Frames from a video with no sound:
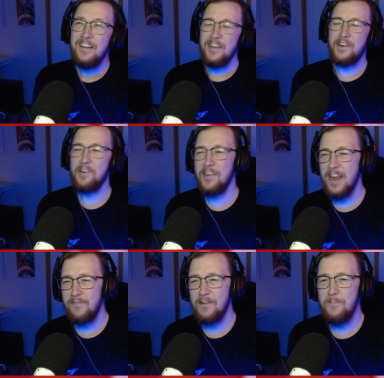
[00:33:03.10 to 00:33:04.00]
You
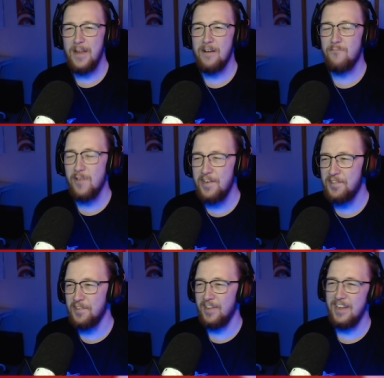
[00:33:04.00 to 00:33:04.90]
couldn't even be
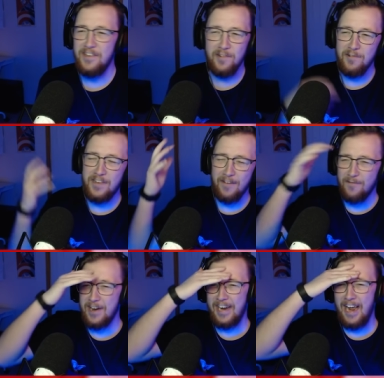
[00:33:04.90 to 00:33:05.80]
original and do different